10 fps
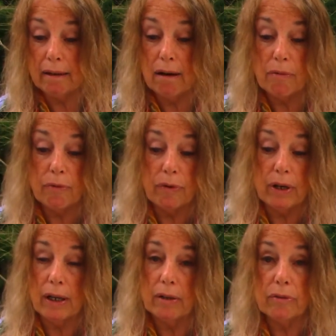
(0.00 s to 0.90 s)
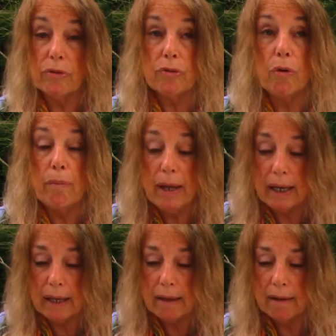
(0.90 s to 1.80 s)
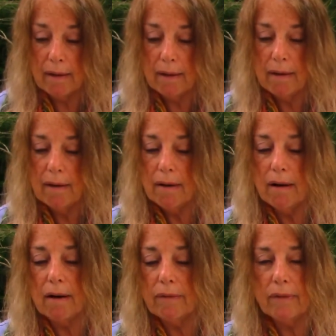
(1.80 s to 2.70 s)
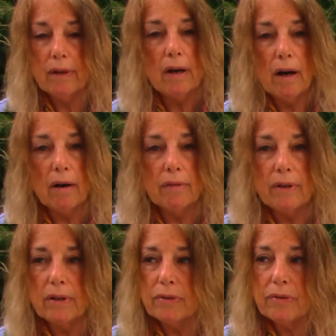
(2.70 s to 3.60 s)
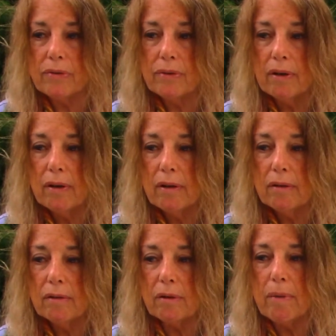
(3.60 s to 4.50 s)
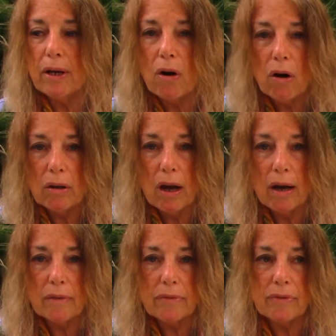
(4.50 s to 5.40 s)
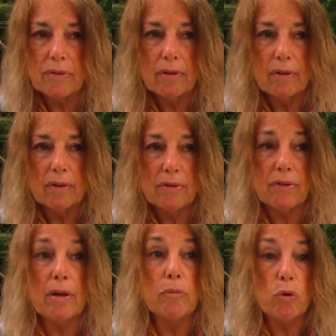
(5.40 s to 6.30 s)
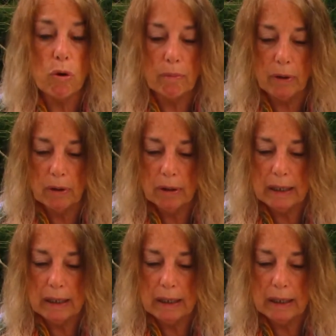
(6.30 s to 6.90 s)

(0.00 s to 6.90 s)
comforting, and so many of, of these to make our lives seem normal.